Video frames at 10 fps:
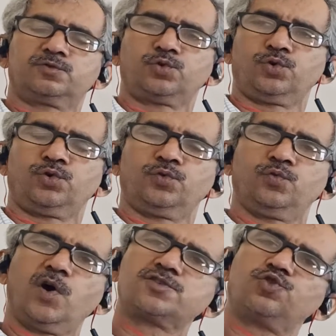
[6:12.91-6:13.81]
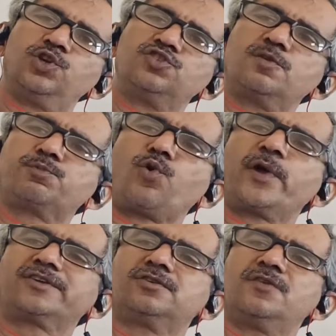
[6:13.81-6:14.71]
So, what is the
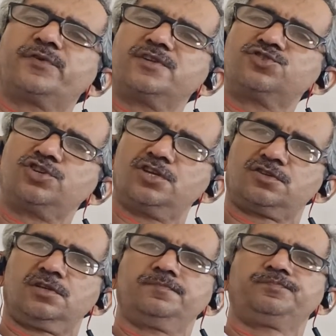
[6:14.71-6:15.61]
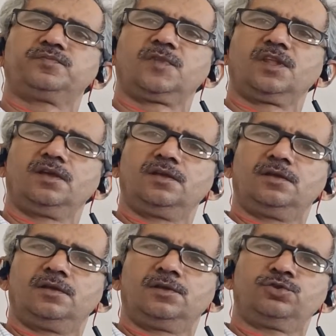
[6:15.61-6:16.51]
product differentiation?
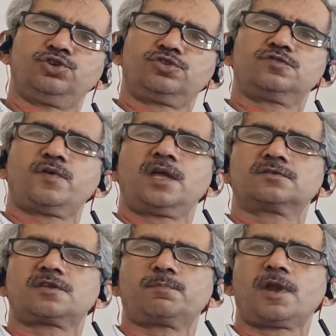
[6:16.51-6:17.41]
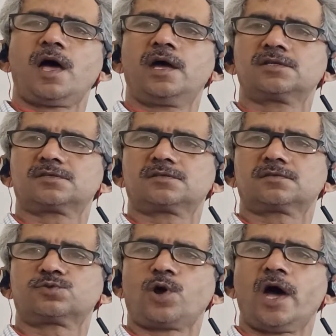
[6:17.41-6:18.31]
This is when suppliers
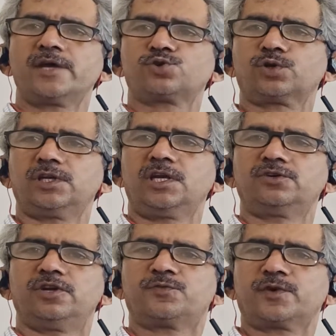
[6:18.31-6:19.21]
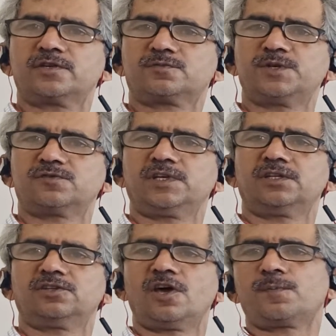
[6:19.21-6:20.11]
try to create difference
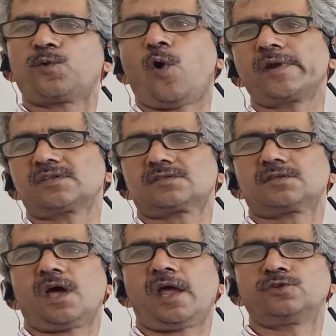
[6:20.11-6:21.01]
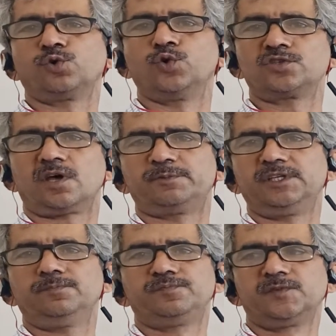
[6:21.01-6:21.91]
between their products and those of
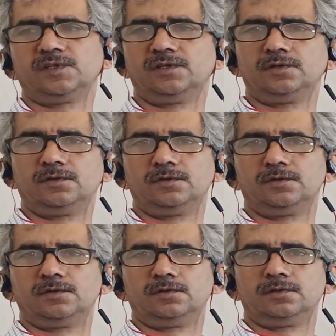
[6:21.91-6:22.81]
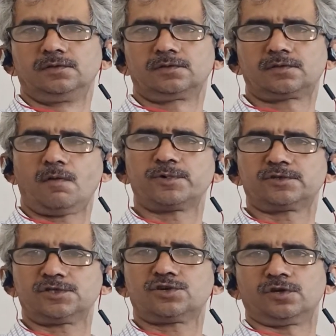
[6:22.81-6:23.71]
the
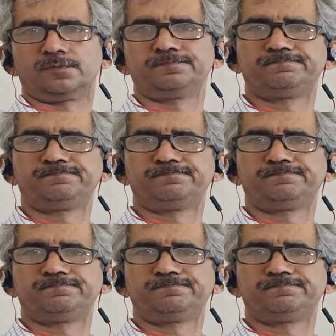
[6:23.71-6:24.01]
competition.